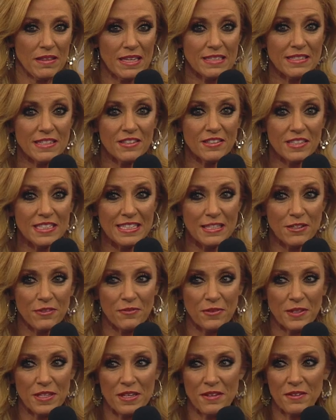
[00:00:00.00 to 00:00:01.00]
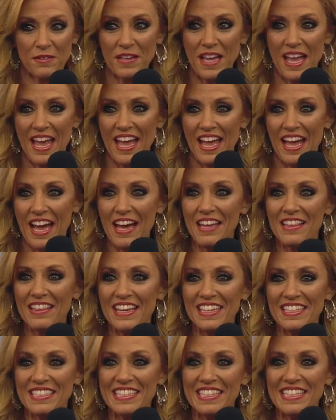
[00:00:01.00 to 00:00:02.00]
that's a good deal for you.
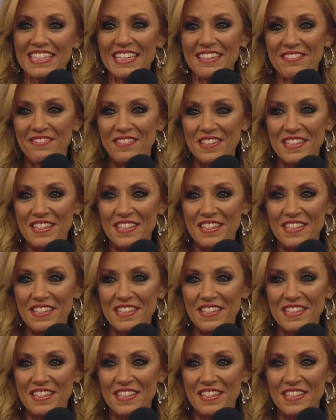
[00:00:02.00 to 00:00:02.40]
I'd like to give